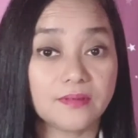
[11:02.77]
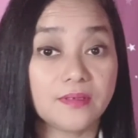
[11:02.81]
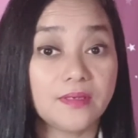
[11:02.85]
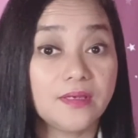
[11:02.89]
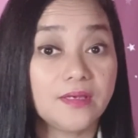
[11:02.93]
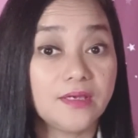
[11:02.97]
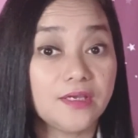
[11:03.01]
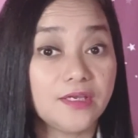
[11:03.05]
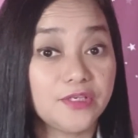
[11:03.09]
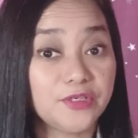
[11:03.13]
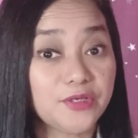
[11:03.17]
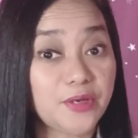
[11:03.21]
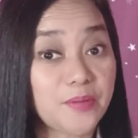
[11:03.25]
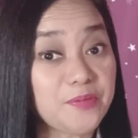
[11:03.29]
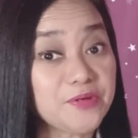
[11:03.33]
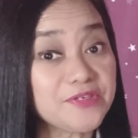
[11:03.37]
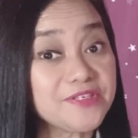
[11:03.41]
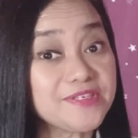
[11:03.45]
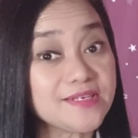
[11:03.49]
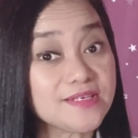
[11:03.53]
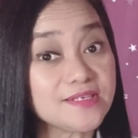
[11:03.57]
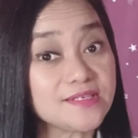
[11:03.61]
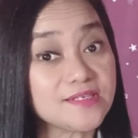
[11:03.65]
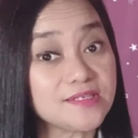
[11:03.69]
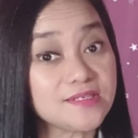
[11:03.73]
Number
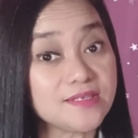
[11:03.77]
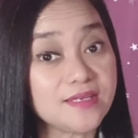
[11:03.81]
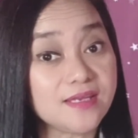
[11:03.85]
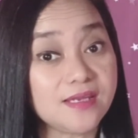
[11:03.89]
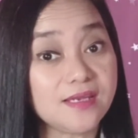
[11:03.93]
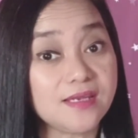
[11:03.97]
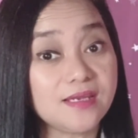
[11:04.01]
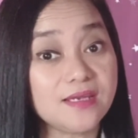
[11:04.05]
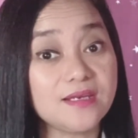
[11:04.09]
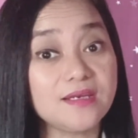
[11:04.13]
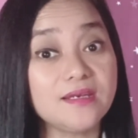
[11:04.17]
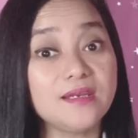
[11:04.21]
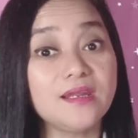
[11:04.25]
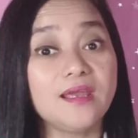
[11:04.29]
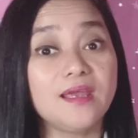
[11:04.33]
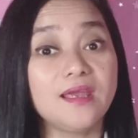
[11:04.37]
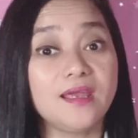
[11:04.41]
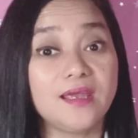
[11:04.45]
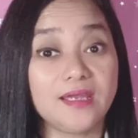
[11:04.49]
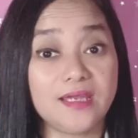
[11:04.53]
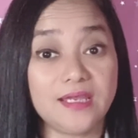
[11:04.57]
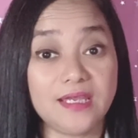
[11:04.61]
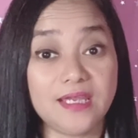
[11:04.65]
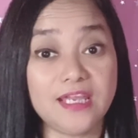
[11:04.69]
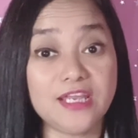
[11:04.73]
sixteen,
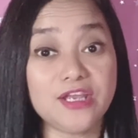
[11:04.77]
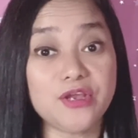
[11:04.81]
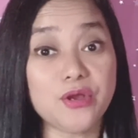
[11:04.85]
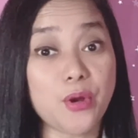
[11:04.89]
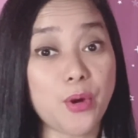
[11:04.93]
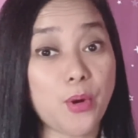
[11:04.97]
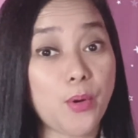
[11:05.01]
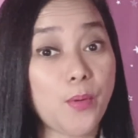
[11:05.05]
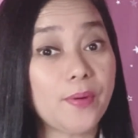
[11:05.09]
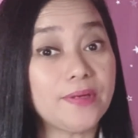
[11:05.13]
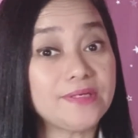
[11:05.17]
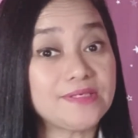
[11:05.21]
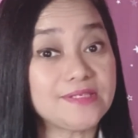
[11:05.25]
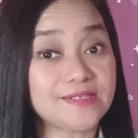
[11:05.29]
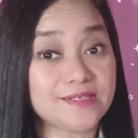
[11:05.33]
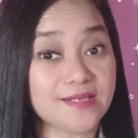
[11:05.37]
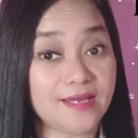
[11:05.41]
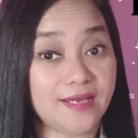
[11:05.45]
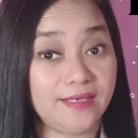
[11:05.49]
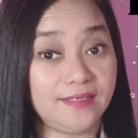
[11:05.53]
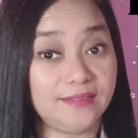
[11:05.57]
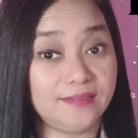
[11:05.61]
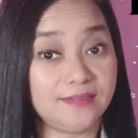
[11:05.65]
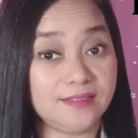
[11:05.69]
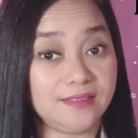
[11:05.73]

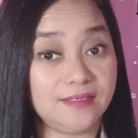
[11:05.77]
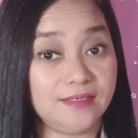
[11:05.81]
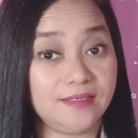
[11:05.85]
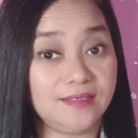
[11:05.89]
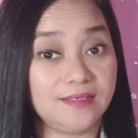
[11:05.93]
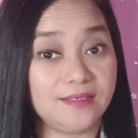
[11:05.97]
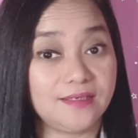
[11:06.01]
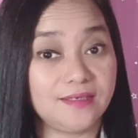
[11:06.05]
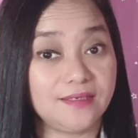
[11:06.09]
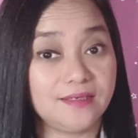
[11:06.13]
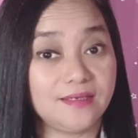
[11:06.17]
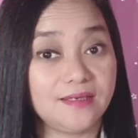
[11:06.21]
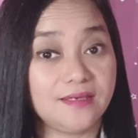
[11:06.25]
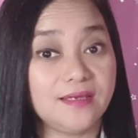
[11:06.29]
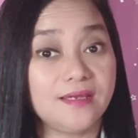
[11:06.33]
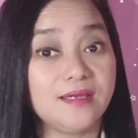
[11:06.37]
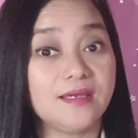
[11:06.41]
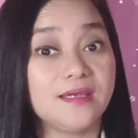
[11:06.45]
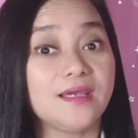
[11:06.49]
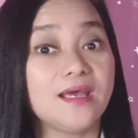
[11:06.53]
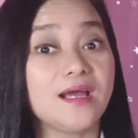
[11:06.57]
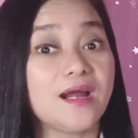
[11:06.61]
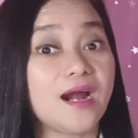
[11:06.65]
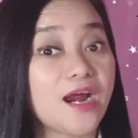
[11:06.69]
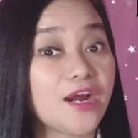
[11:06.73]
eco-anxiety.
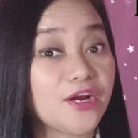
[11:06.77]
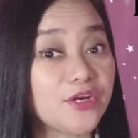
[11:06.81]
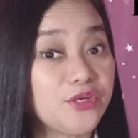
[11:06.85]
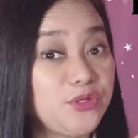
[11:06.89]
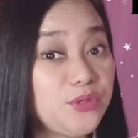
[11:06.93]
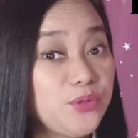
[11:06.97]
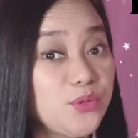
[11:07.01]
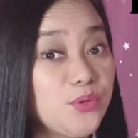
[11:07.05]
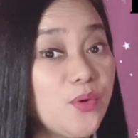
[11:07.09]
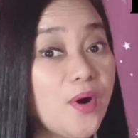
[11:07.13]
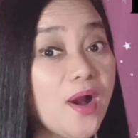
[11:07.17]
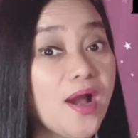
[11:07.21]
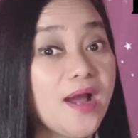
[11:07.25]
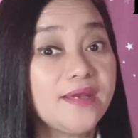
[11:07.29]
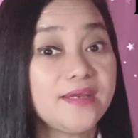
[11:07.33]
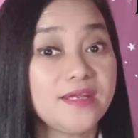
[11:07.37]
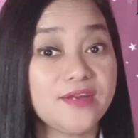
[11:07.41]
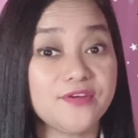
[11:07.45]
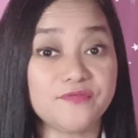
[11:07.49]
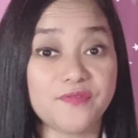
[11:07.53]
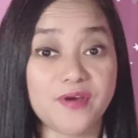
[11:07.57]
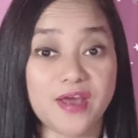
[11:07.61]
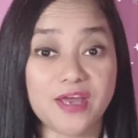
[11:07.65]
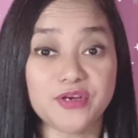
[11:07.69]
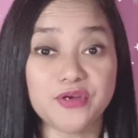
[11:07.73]
Are you an
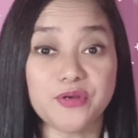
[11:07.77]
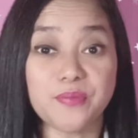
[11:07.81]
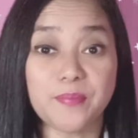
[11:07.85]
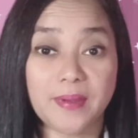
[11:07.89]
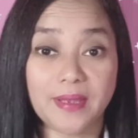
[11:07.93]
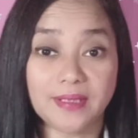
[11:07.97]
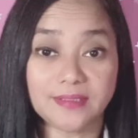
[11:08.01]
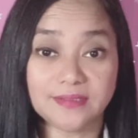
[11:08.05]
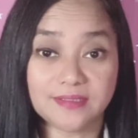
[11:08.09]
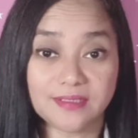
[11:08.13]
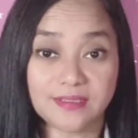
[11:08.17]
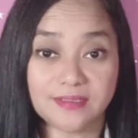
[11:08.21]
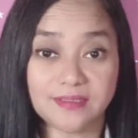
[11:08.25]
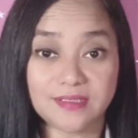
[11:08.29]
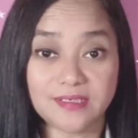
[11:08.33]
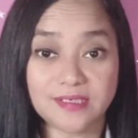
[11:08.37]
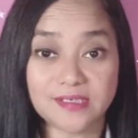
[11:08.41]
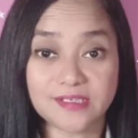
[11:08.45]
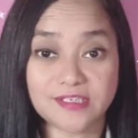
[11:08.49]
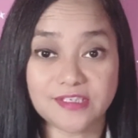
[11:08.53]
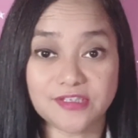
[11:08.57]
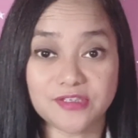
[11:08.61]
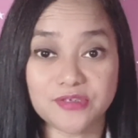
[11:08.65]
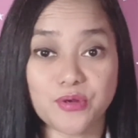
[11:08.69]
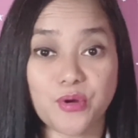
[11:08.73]

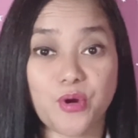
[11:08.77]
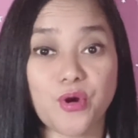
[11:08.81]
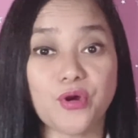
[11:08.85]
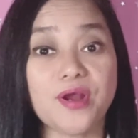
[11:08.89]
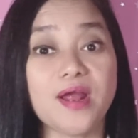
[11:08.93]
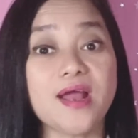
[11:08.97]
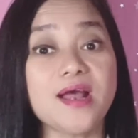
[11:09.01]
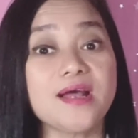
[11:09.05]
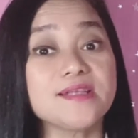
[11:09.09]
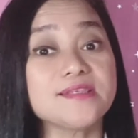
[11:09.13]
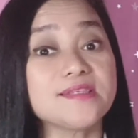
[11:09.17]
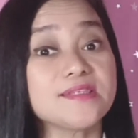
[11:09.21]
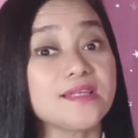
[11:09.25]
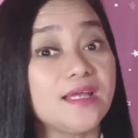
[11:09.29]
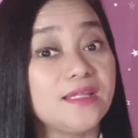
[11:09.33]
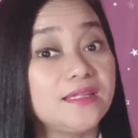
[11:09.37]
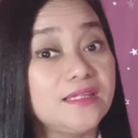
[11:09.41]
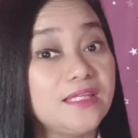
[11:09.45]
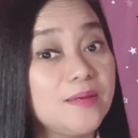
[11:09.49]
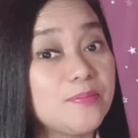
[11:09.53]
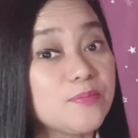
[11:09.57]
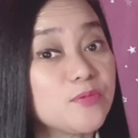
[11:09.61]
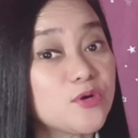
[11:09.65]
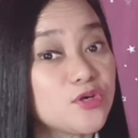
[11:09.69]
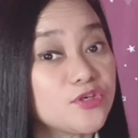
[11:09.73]
environmentalist or has a deep
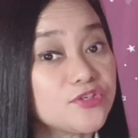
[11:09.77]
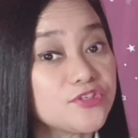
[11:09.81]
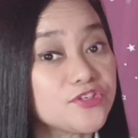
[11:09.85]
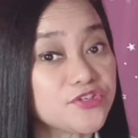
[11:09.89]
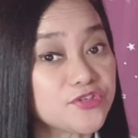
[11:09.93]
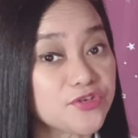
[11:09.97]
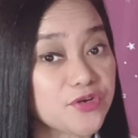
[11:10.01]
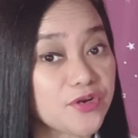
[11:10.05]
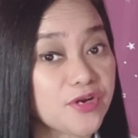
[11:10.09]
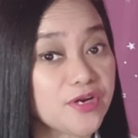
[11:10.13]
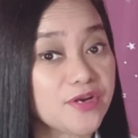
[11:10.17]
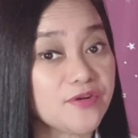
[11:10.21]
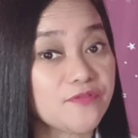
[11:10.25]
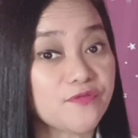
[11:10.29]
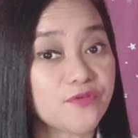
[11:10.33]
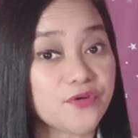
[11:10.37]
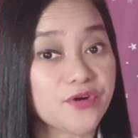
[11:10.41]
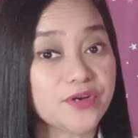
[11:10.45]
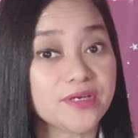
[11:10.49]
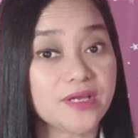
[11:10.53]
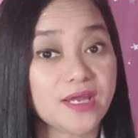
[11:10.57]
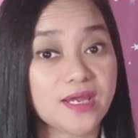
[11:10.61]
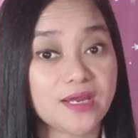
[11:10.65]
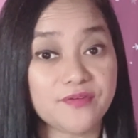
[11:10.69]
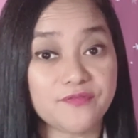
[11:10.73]
concern for the
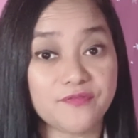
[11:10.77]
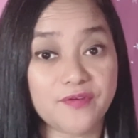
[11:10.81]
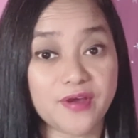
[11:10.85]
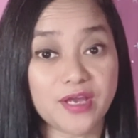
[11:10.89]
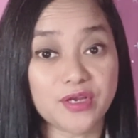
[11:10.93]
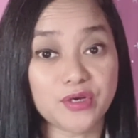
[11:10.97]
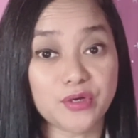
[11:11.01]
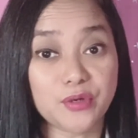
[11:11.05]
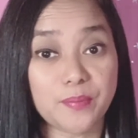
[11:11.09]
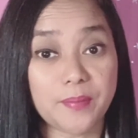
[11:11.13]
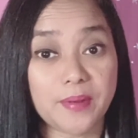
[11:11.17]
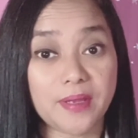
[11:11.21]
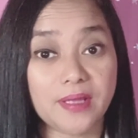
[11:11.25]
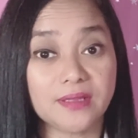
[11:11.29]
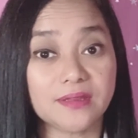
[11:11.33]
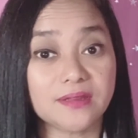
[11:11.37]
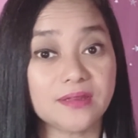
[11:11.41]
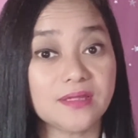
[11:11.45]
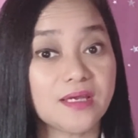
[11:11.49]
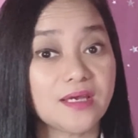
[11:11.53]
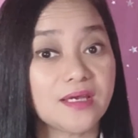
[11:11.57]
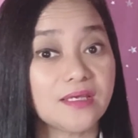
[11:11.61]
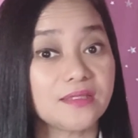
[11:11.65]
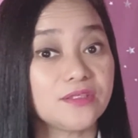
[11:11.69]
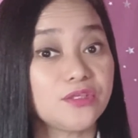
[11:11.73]
environment
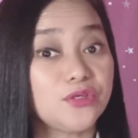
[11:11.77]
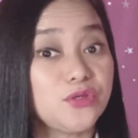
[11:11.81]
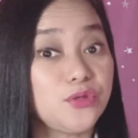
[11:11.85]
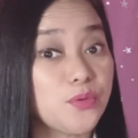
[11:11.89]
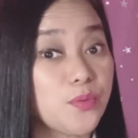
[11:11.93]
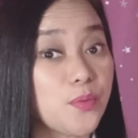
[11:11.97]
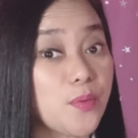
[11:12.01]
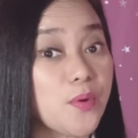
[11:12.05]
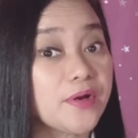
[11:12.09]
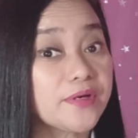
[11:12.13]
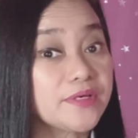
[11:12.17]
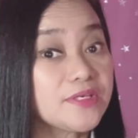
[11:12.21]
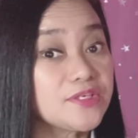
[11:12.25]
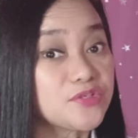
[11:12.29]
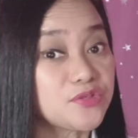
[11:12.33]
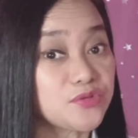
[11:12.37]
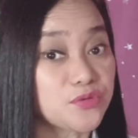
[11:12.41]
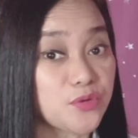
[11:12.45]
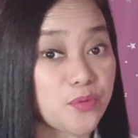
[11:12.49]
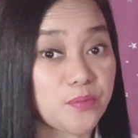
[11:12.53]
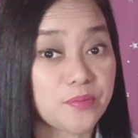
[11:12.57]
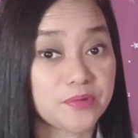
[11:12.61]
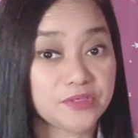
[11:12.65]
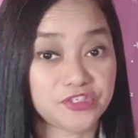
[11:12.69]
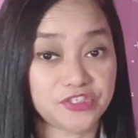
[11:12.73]
that you worry so
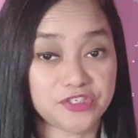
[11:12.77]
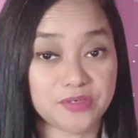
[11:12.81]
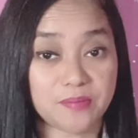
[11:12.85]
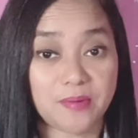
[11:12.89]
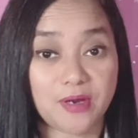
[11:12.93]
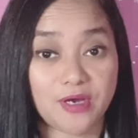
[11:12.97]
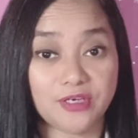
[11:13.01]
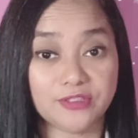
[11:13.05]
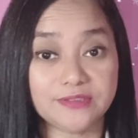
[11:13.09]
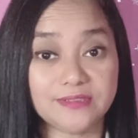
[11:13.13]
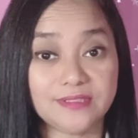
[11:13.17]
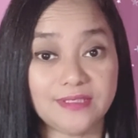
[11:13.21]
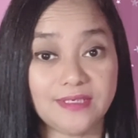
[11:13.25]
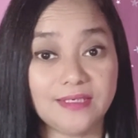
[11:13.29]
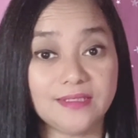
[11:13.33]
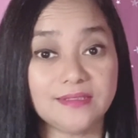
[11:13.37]
much about it?